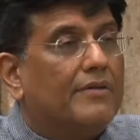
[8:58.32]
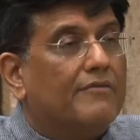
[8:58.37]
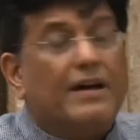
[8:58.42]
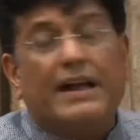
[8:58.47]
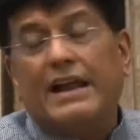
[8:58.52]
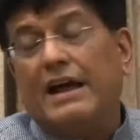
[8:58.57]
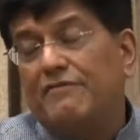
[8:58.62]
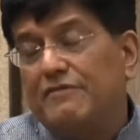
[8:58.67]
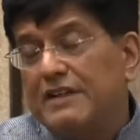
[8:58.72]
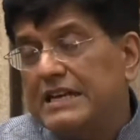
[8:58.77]

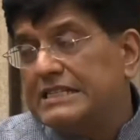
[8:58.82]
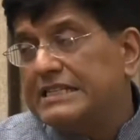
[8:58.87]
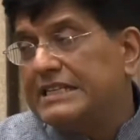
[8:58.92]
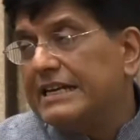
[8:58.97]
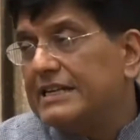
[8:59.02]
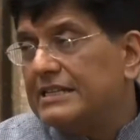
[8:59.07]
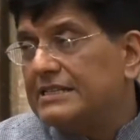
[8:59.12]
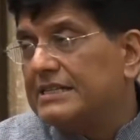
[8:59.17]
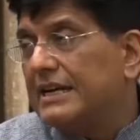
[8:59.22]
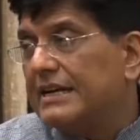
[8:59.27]
where every
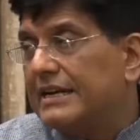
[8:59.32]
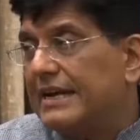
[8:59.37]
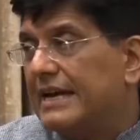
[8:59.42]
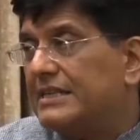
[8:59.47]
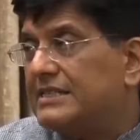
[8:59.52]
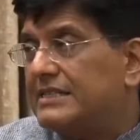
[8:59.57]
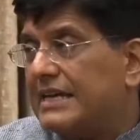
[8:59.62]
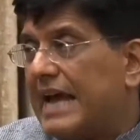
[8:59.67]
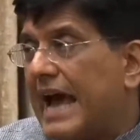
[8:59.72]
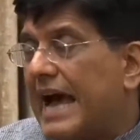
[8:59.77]
citizen
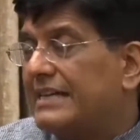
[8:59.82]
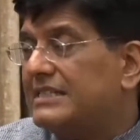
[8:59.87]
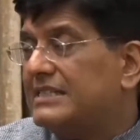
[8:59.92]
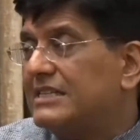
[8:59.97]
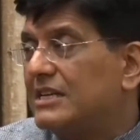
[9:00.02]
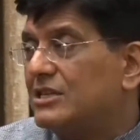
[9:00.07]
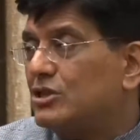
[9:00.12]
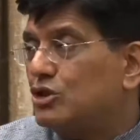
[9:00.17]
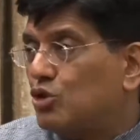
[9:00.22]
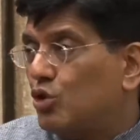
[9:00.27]
gets
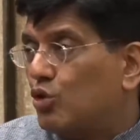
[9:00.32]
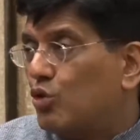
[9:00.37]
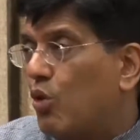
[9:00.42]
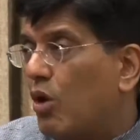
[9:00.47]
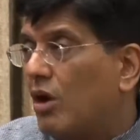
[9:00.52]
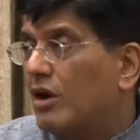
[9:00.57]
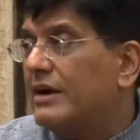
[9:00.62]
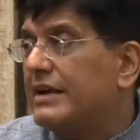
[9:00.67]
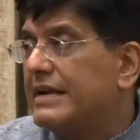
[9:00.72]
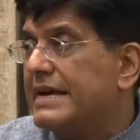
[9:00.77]
access to
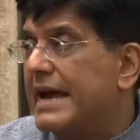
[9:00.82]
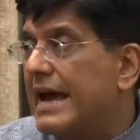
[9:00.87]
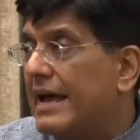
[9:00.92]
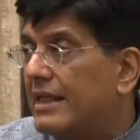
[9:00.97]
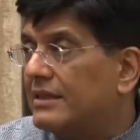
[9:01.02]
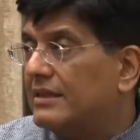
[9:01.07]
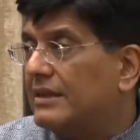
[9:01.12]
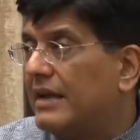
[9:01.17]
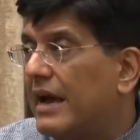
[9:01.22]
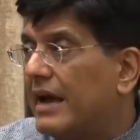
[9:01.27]
quality
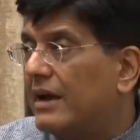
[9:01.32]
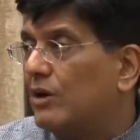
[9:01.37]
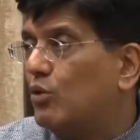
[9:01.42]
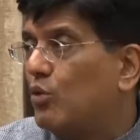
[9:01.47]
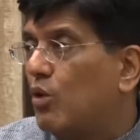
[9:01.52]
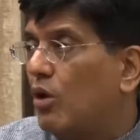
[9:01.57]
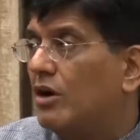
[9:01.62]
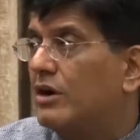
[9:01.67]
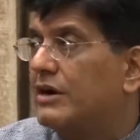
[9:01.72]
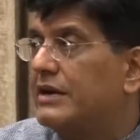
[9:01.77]
healthcare,
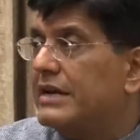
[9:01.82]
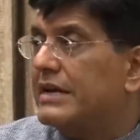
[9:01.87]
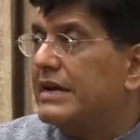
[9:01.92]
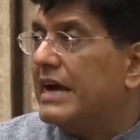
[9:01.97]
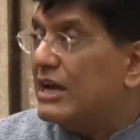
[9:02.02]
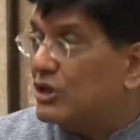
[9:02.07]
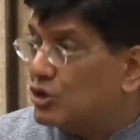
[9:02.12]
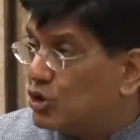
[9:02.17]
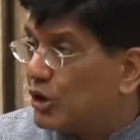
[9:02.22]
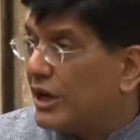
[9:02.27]

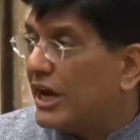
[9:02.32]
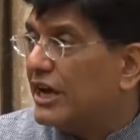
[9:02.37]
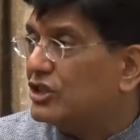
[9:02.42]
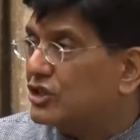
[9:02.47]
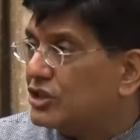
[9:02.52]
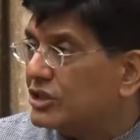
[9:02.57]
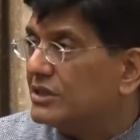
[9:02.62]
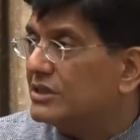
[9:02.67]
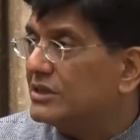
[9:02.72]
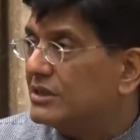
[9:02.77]
quality
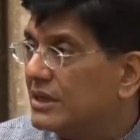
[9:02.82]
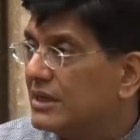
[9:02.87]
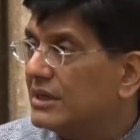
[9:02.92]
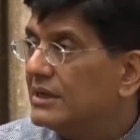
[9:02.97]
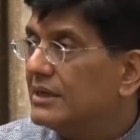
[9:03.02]
education.